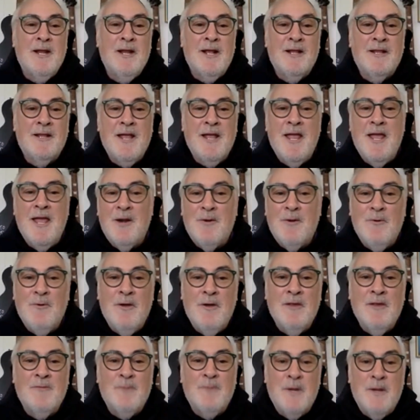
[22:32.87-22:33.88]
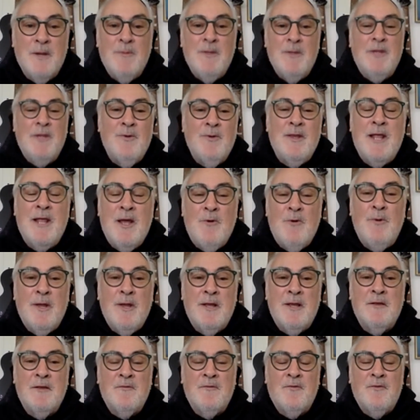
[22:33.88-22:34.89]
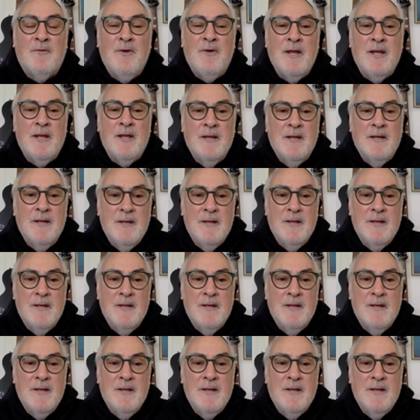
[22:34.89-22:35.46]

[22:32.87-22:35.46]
I got Diana Ross, but in between that week is free.